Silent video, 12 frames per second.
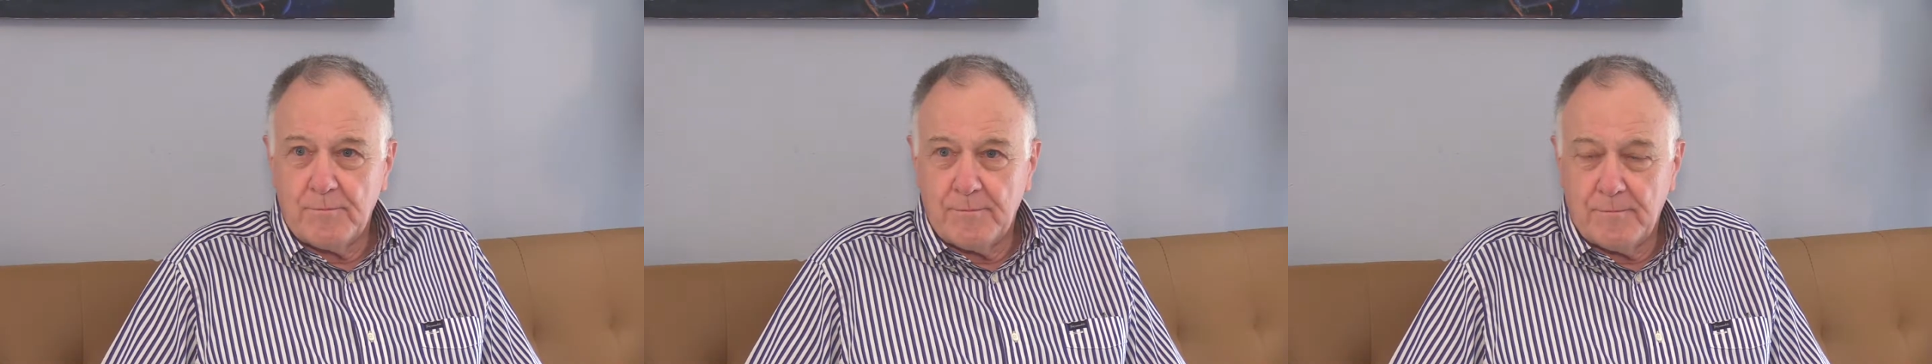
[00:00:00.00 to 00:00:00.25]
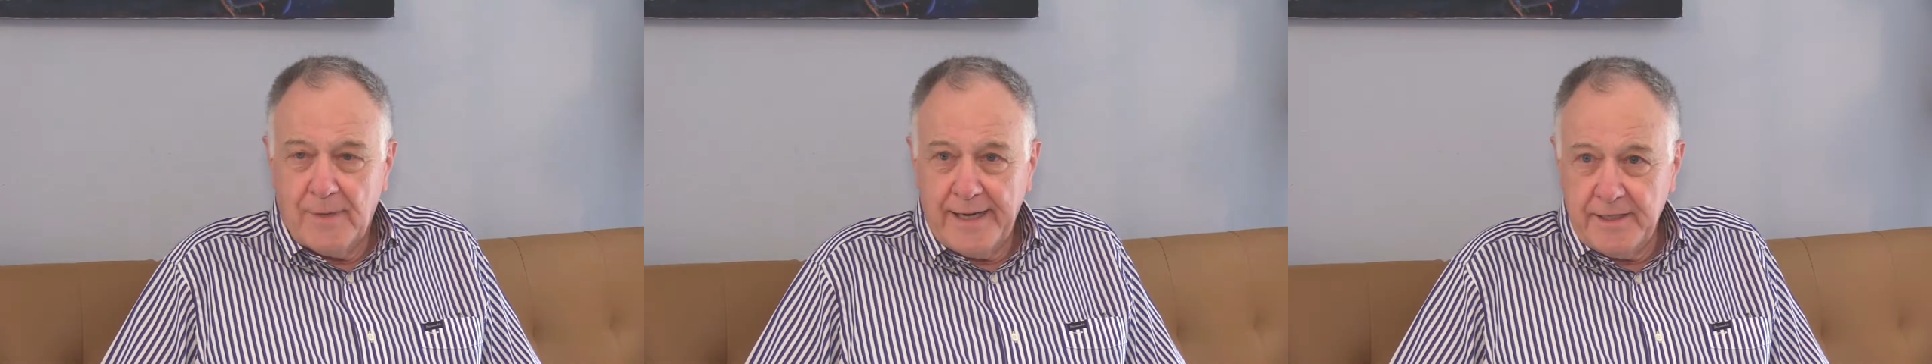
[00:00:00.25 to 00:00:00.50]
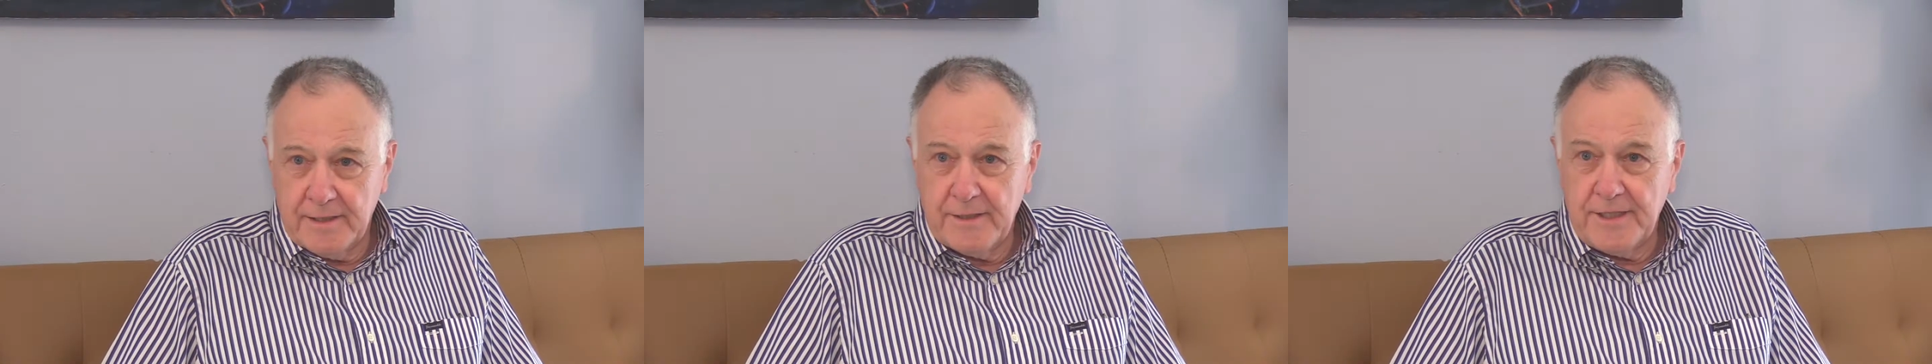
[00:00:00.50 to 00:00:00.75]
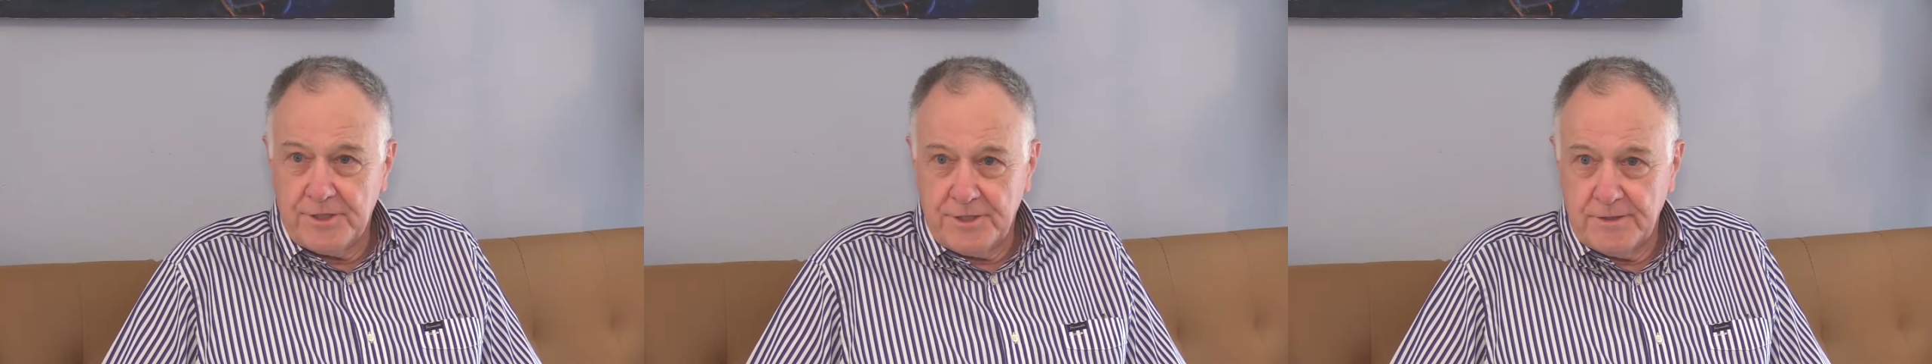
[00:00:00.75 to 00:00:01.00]
minor
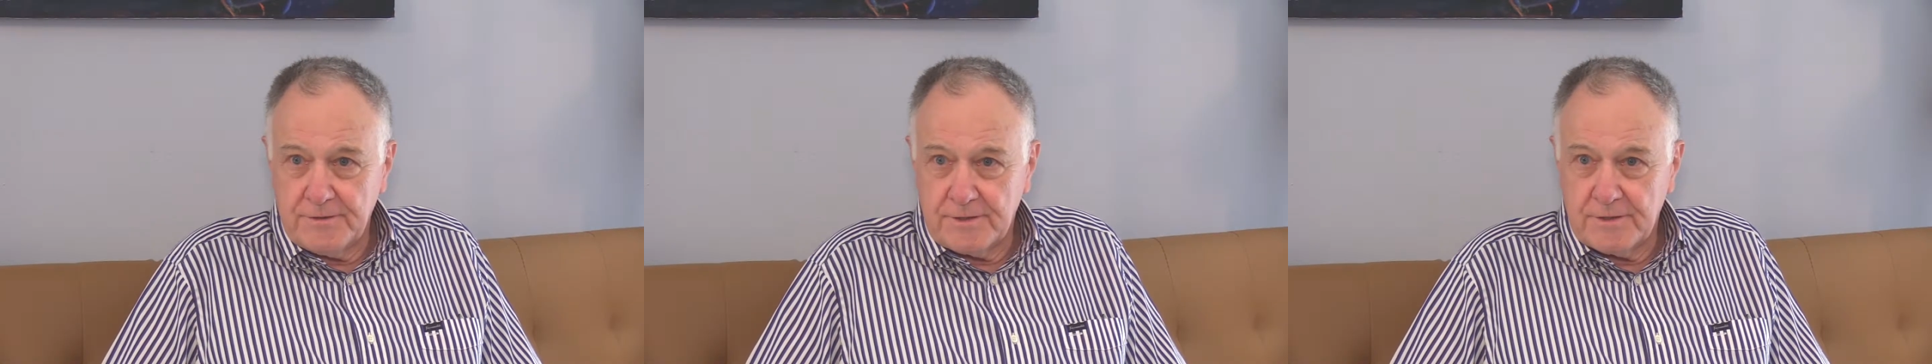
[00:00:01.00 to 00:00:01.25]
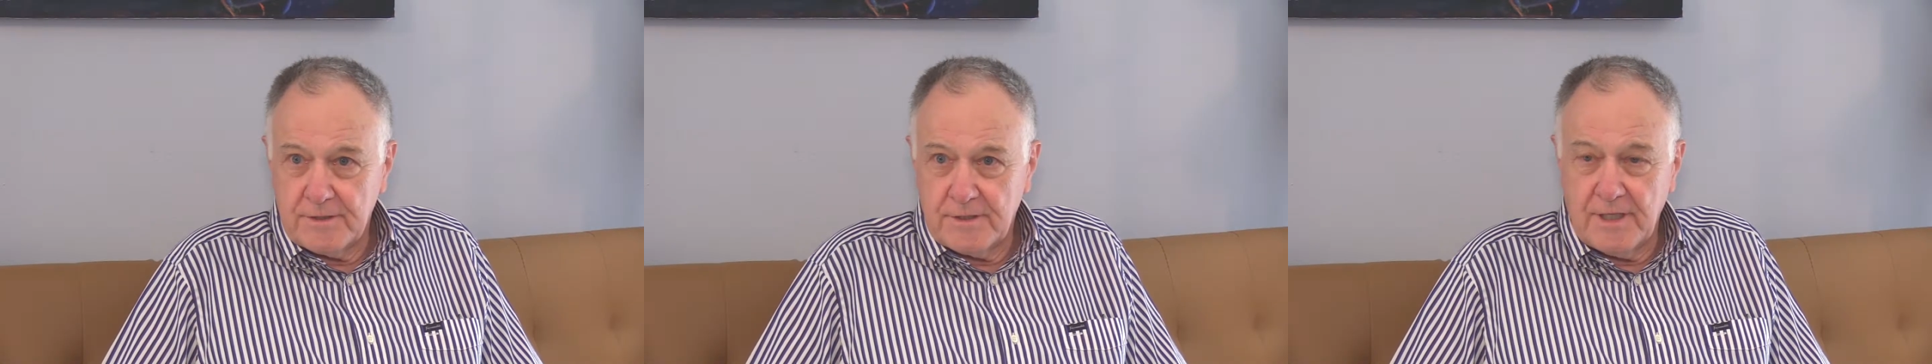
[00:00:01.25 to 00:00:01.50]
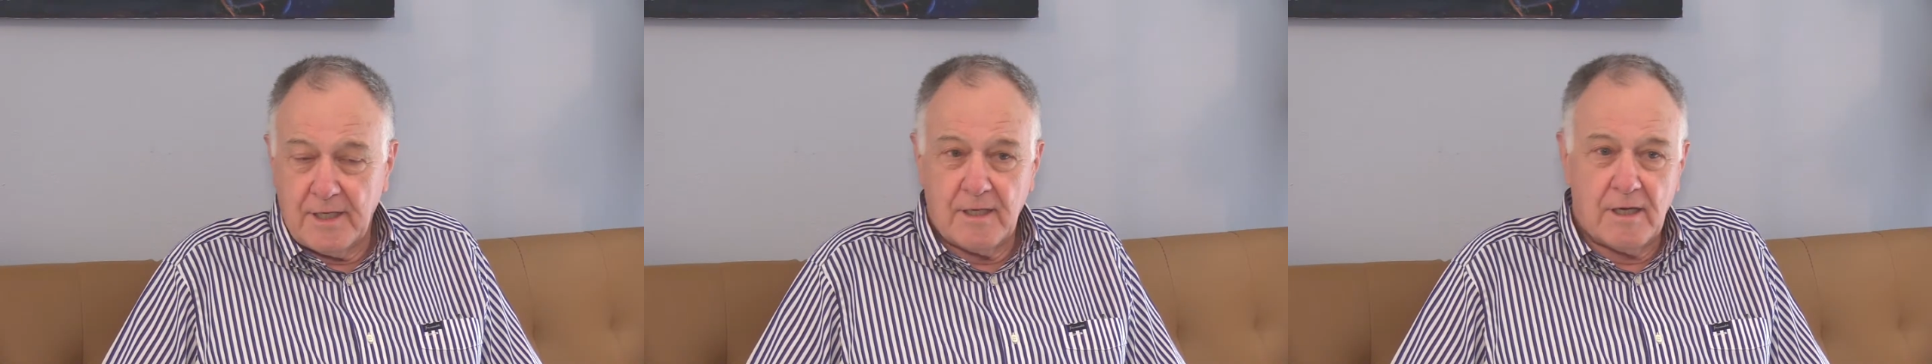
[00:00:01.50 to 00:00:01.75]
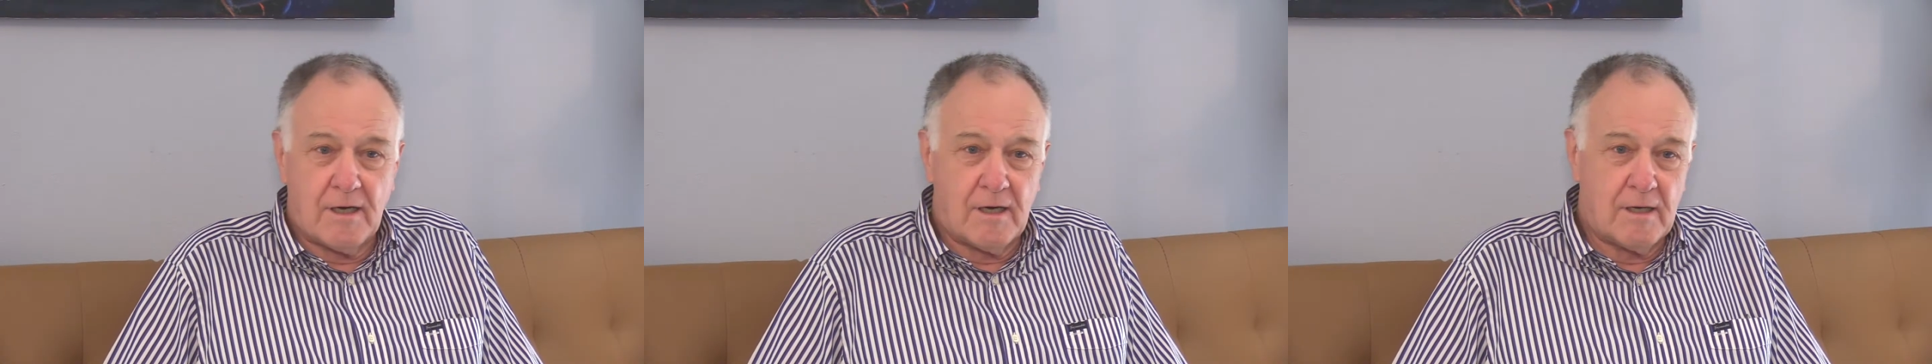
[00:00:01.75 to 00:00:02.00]
issues that
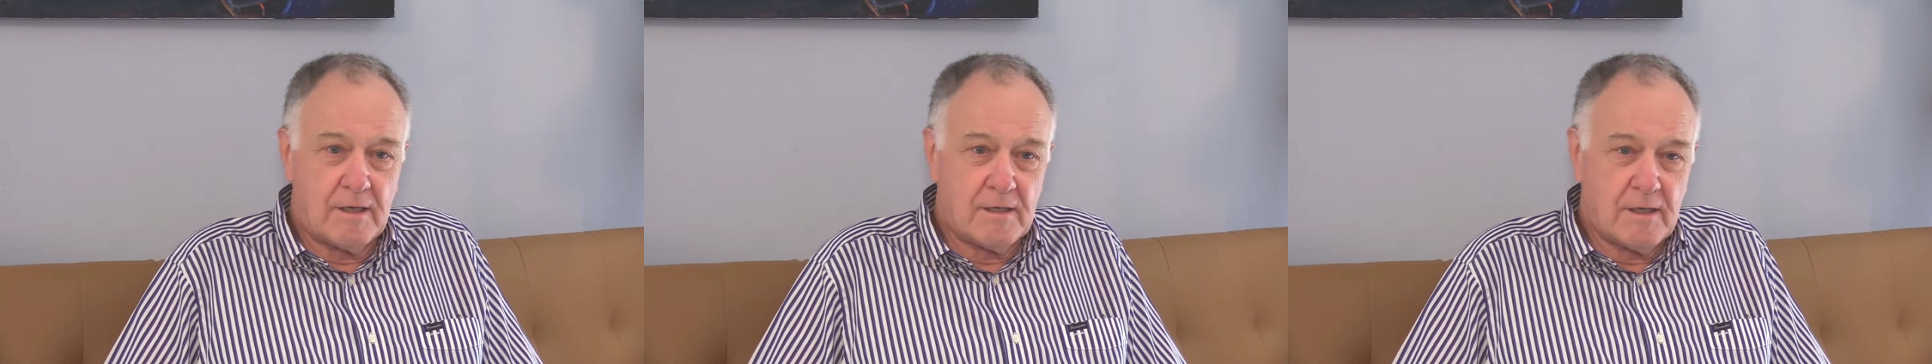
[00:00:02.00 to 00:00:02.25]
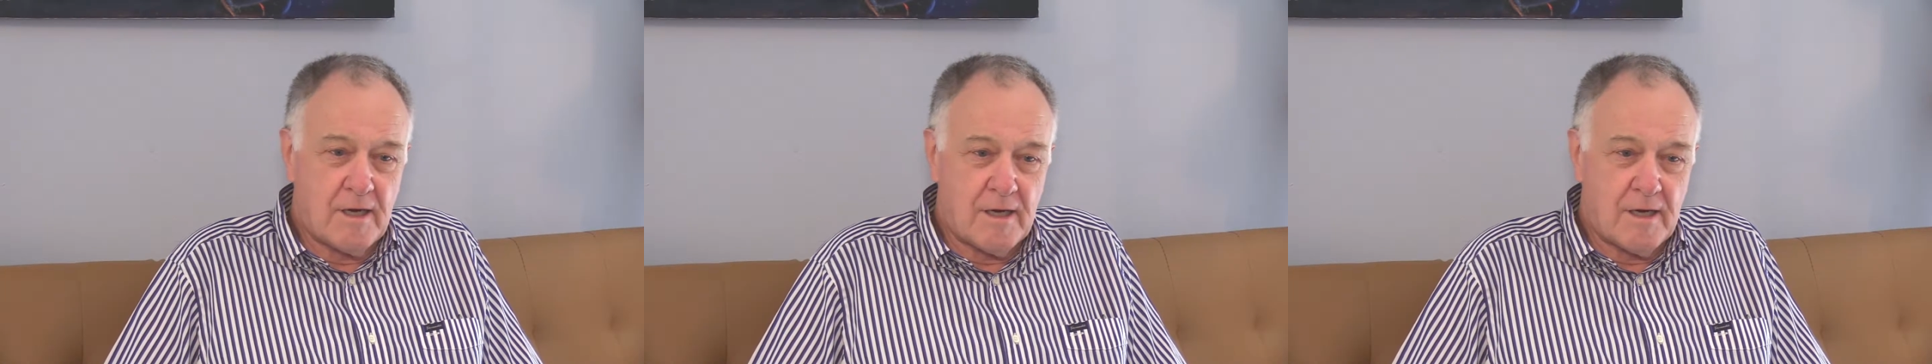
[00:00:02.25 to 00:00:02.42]
are